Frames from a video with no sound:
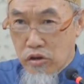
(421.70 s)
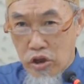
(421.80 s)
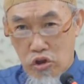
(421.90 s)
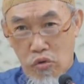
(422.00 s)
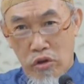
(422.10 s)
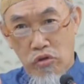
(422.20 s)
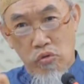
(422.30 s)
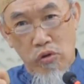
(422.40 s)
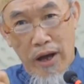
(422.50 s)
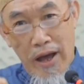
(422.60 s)
they don't want
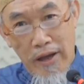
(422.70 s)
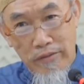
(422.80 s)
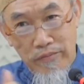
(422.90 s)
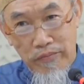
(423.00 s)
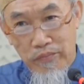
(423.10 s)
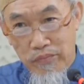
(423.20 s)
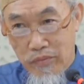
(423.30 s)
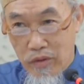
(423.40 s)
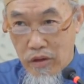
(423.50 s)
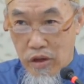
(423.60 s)
to work hard.
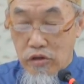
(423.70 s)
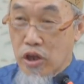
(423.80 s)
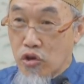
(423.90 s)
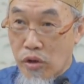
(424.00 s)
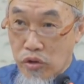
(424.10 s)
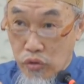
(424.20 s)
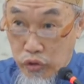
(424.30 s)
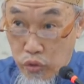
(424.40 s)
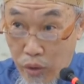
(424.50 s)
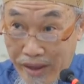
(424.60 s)
They don't want
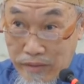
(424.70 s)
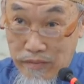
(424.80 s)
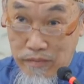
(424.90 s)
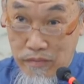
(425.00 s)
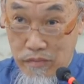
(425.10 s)
to sweat.